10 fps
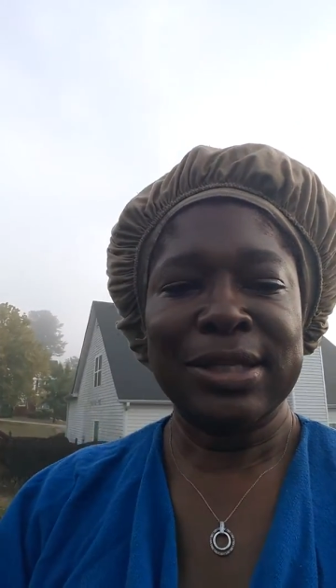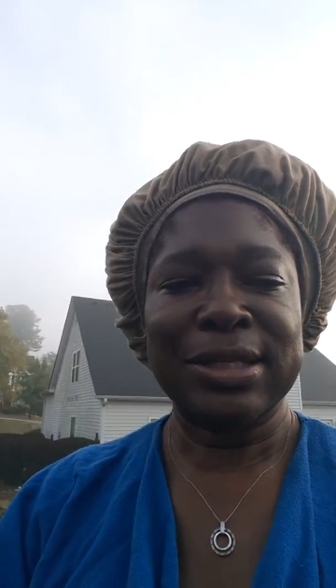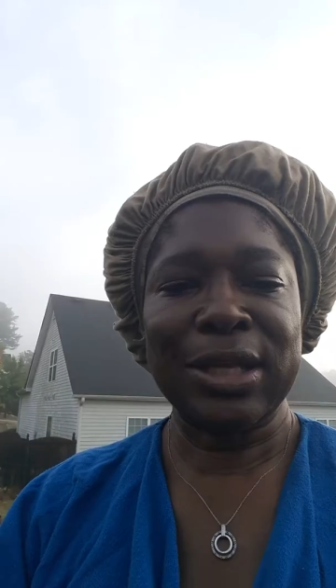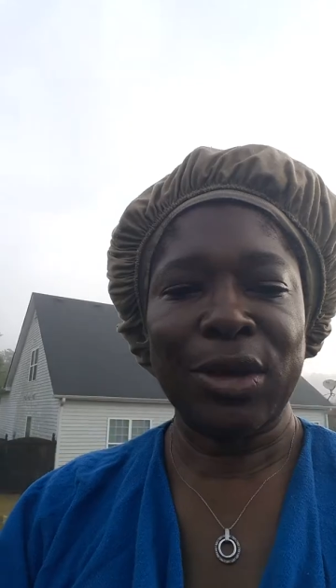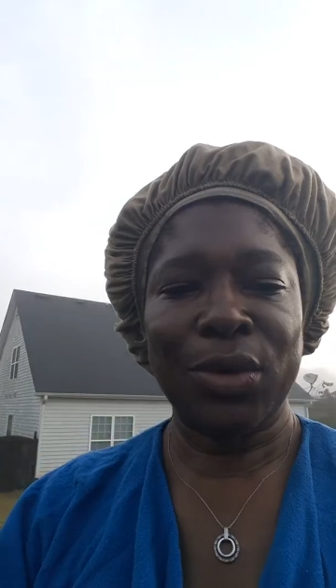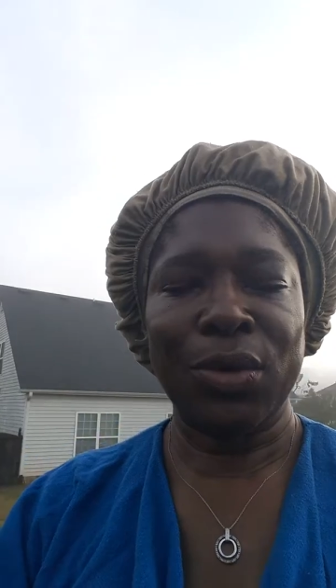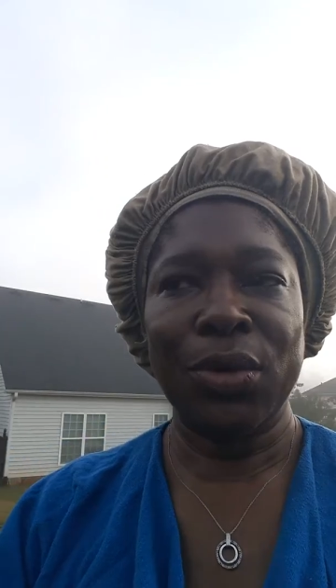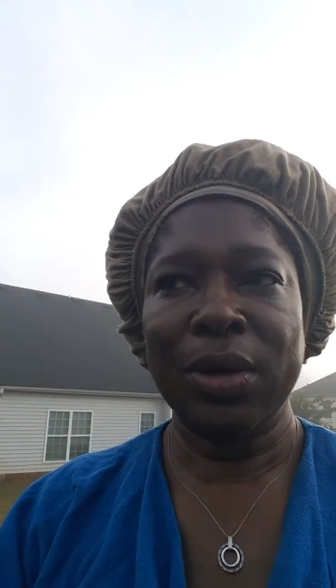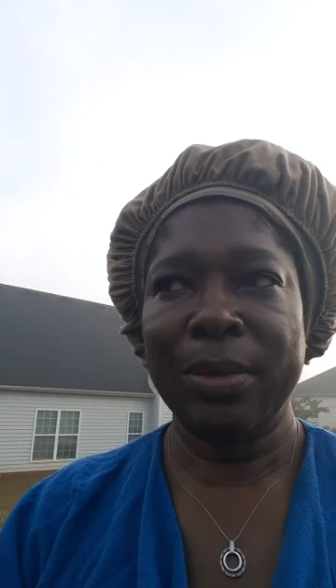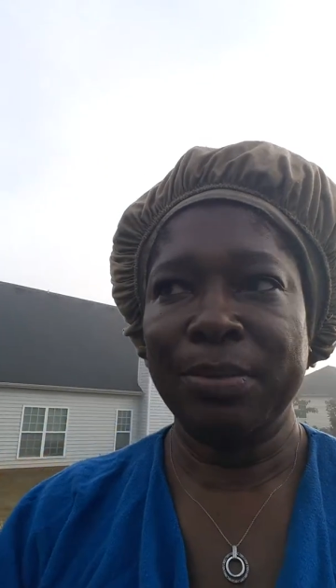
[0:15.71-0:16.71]

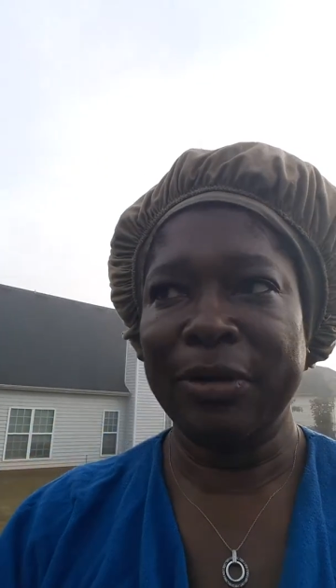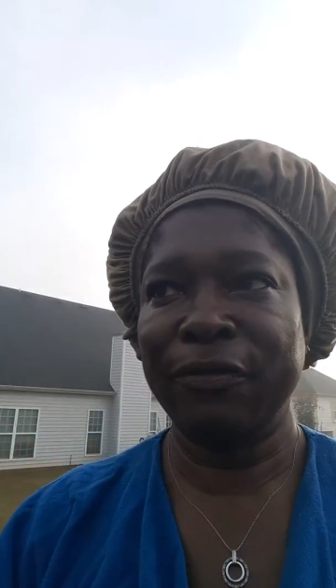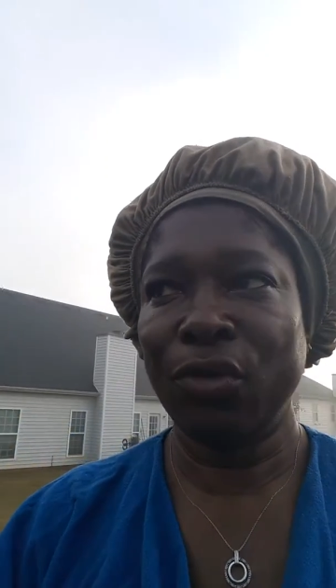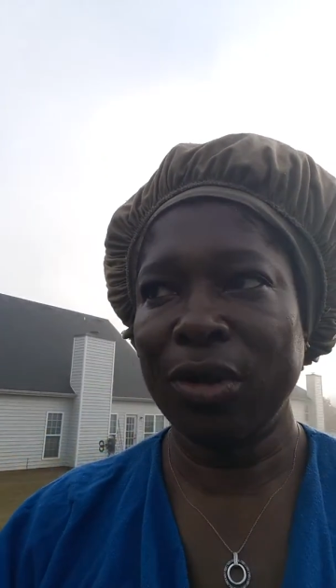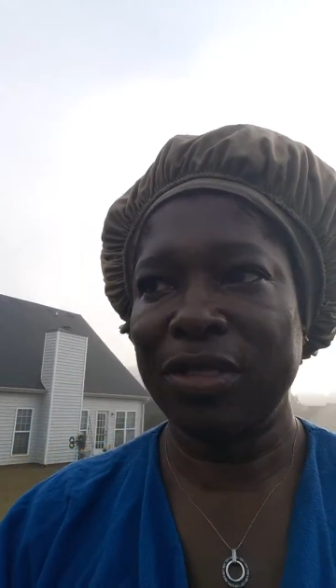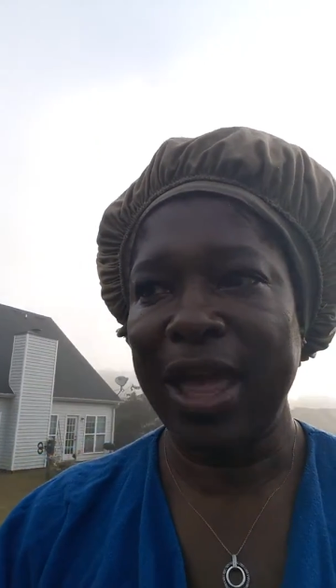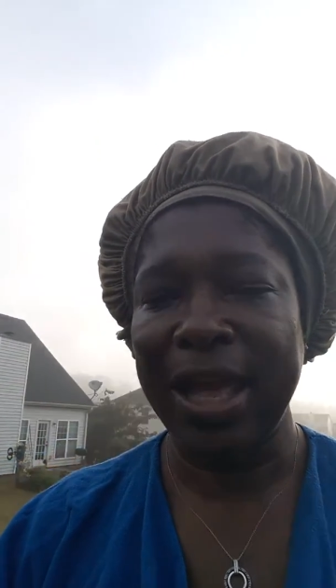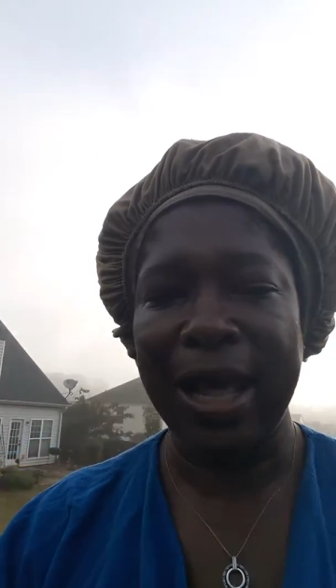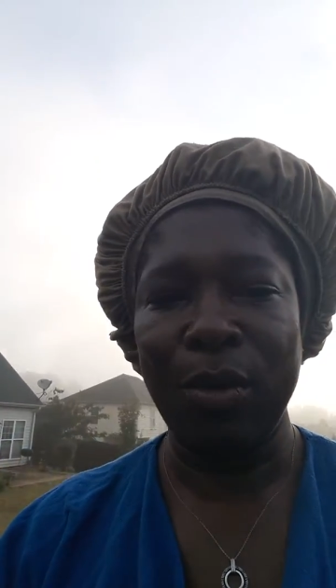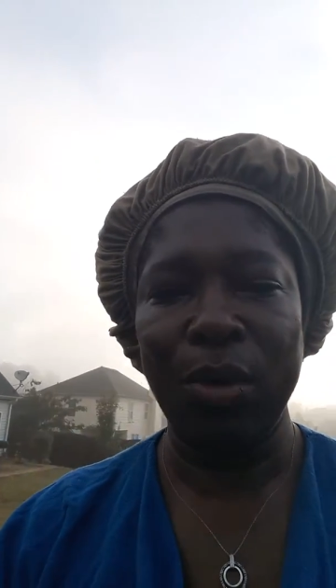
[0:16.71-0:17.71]
So before
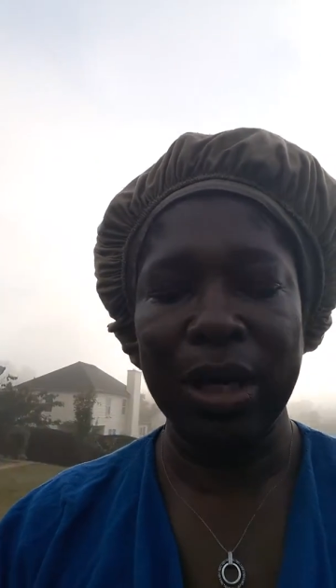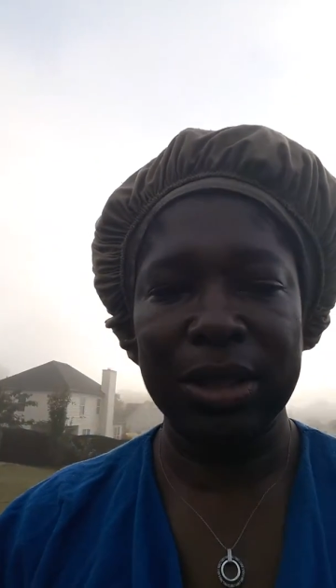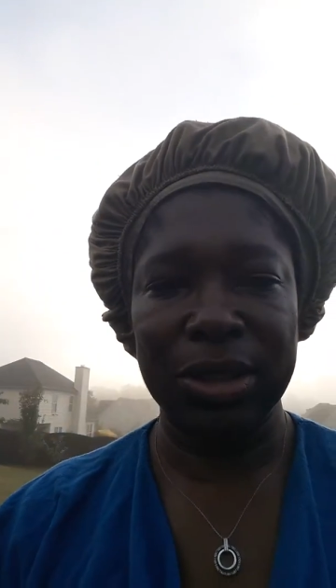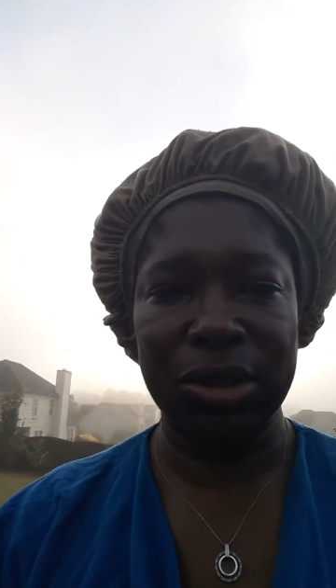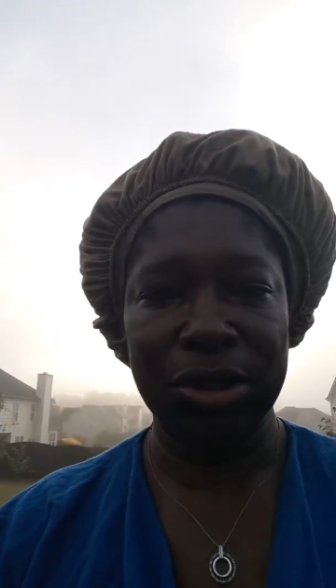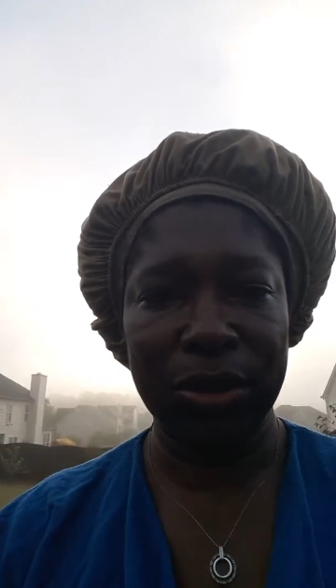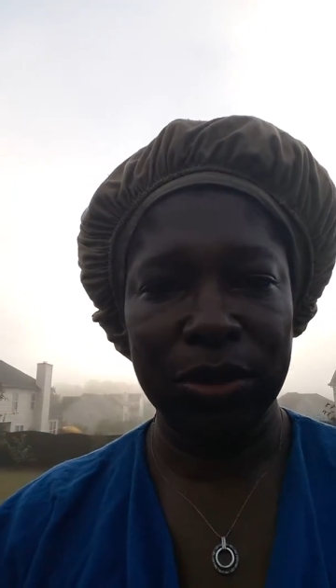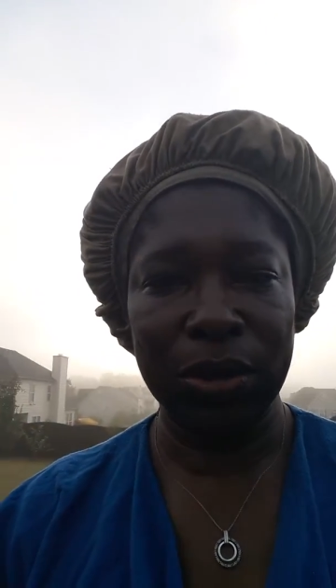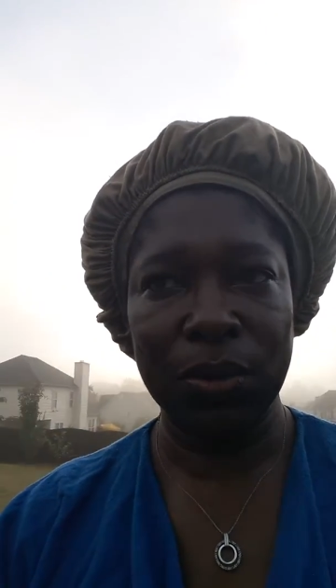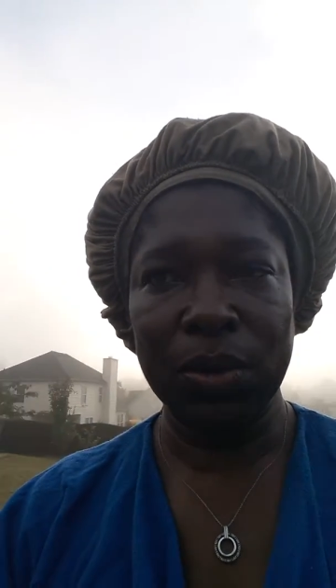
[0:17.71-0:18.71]
that, I wanted to show
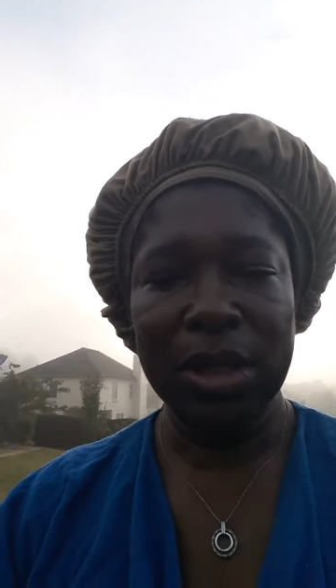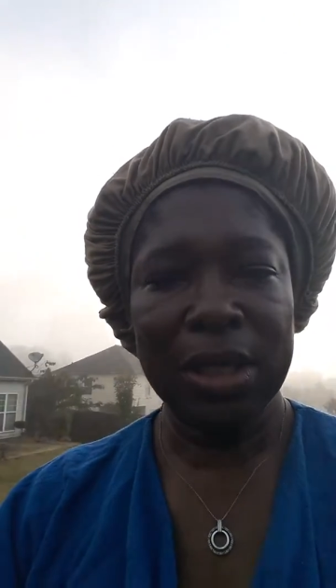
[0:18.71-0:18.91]
you